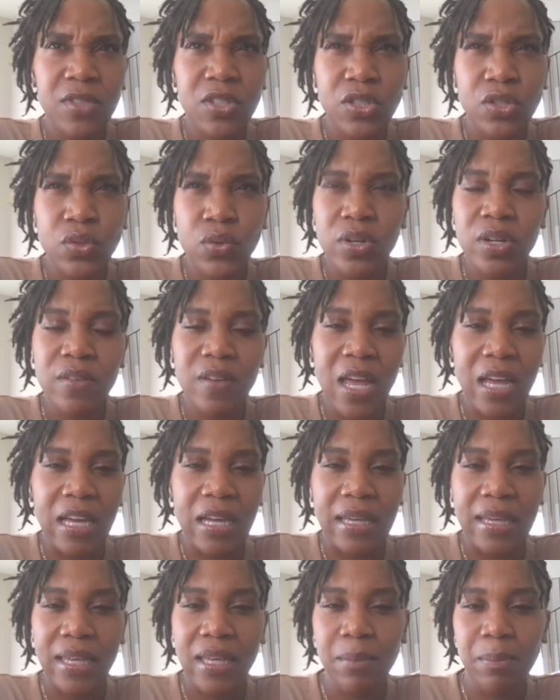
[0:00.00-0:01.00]
sort of like
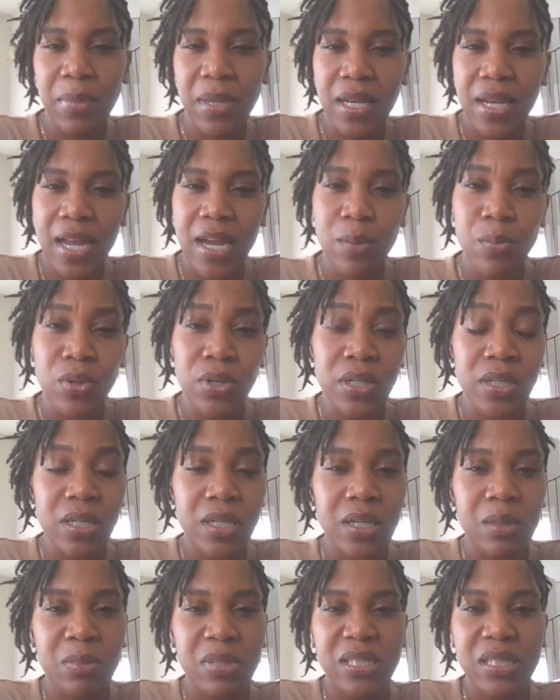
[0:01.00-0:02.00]
a hippie
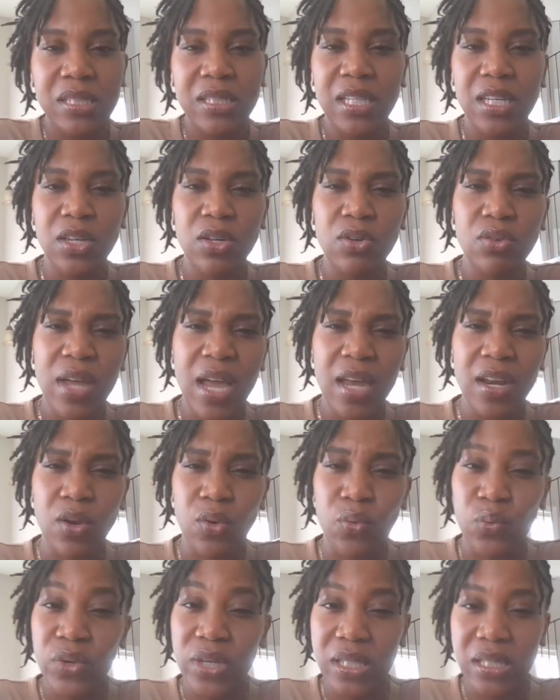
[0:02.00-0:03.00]
neighborhood, but still kind
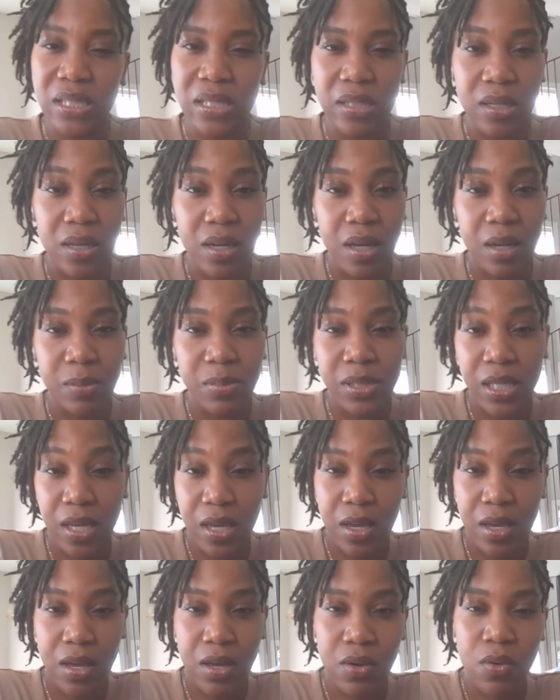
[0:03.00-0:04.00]
of ritzy and
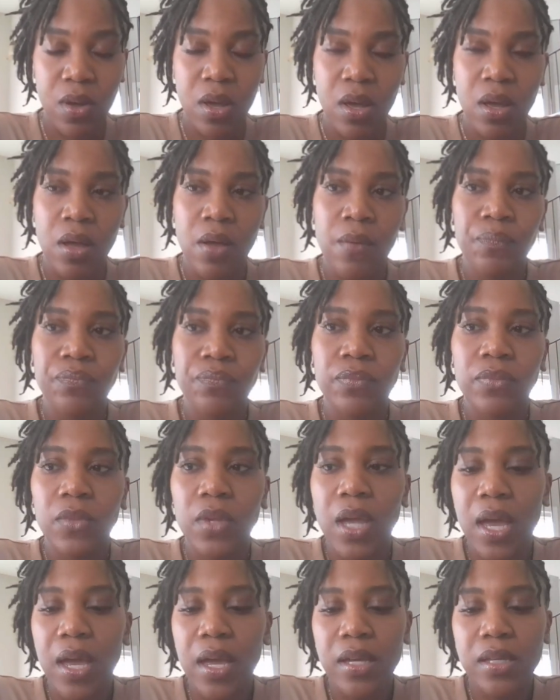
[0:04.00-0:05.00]
upscale.
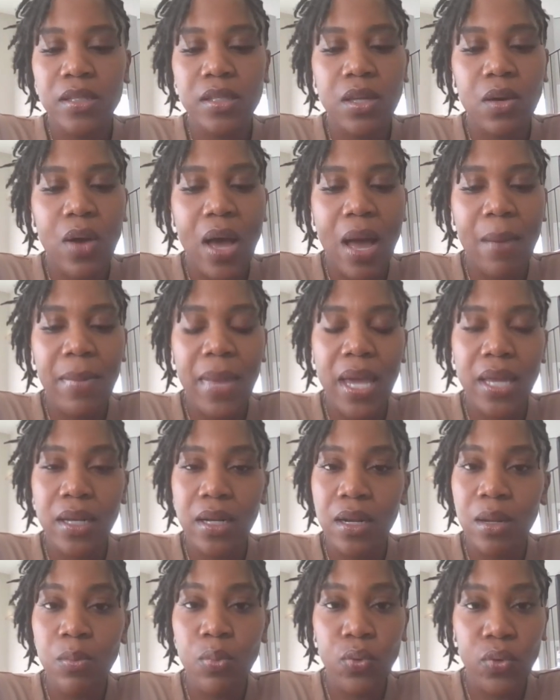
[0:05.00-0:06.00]
Okay, so I made
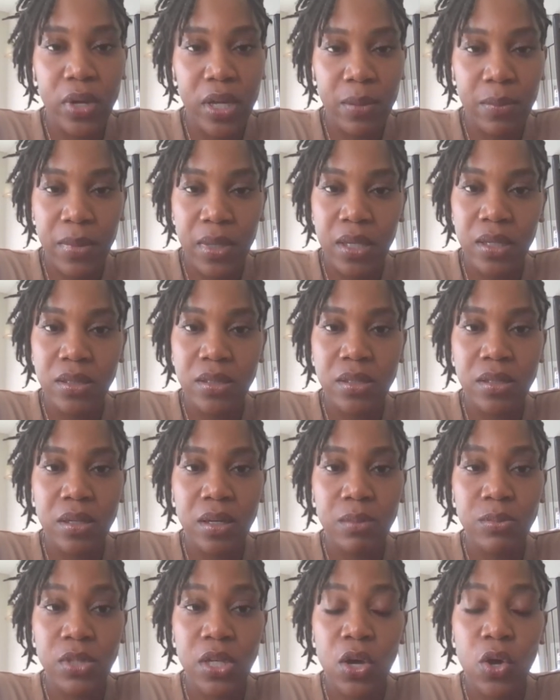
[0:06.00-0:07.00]
an appointment
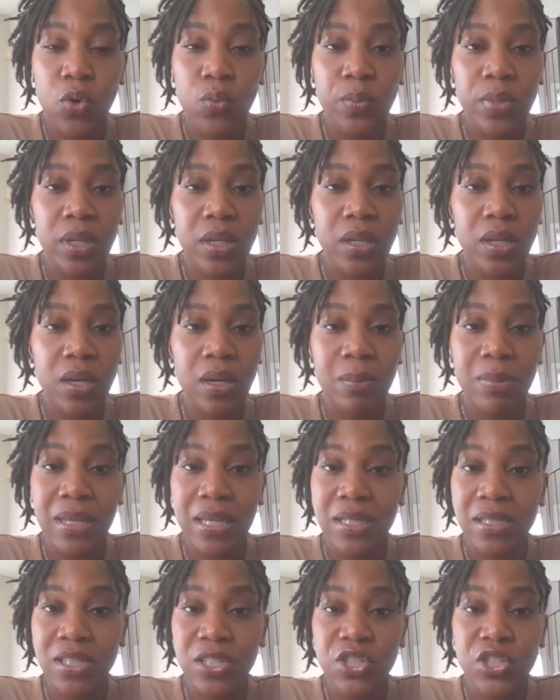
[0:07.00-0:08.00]
um, to open a
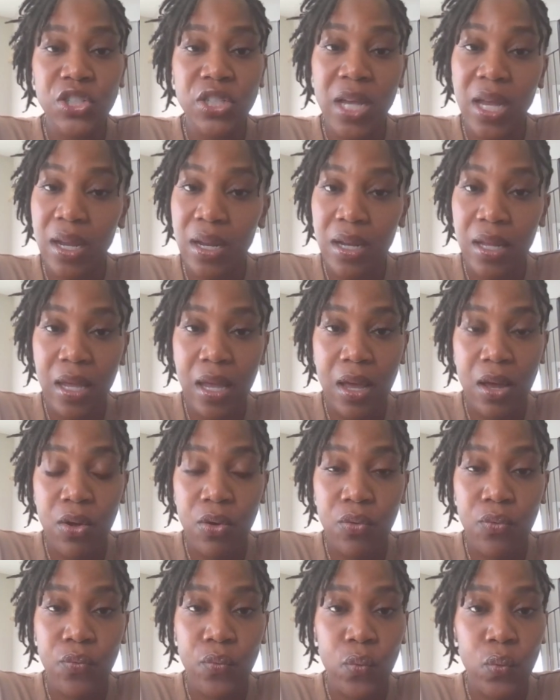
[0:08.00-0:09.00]
business checking
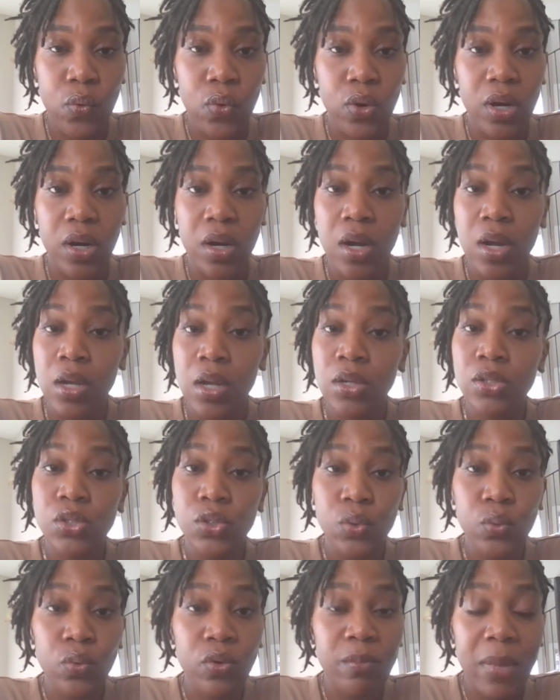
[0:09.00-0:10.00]
account for
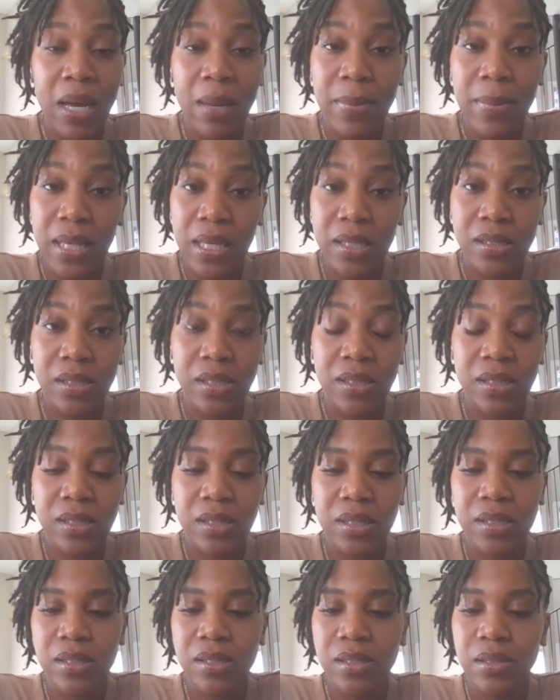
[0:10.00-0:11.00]
two of my
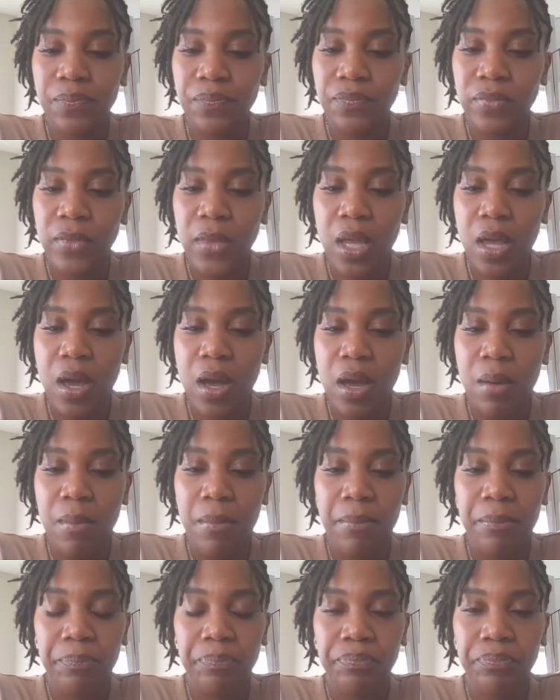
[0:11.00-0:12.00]
businesses.
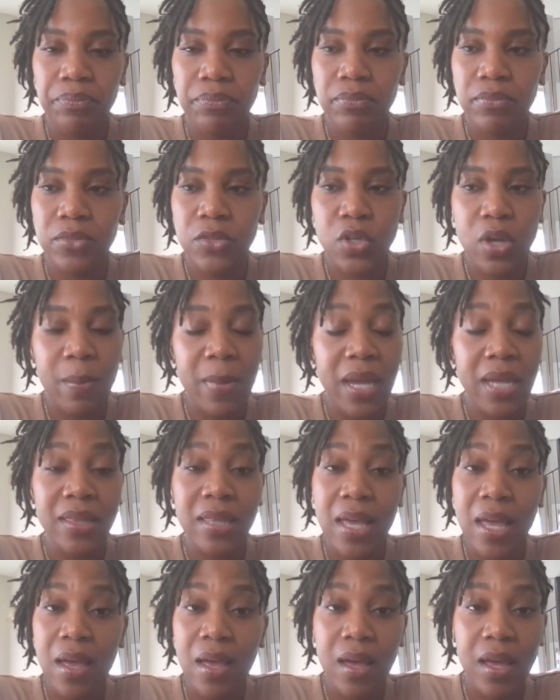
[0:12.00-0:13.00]
Um, so I
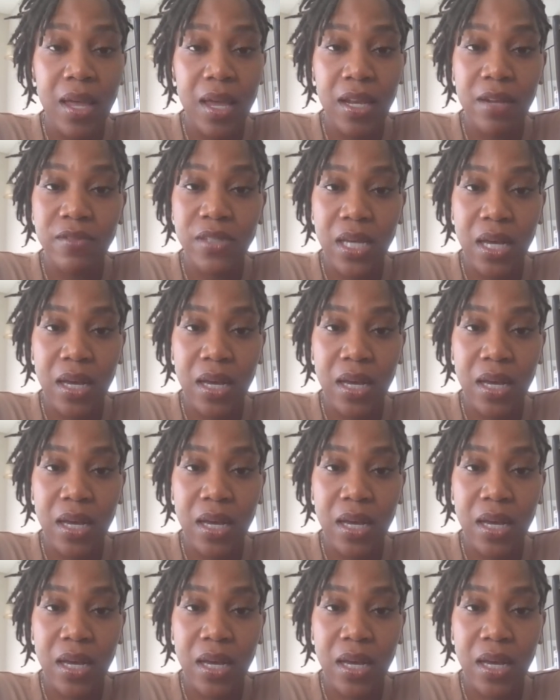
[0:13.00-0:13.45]
made that ahead of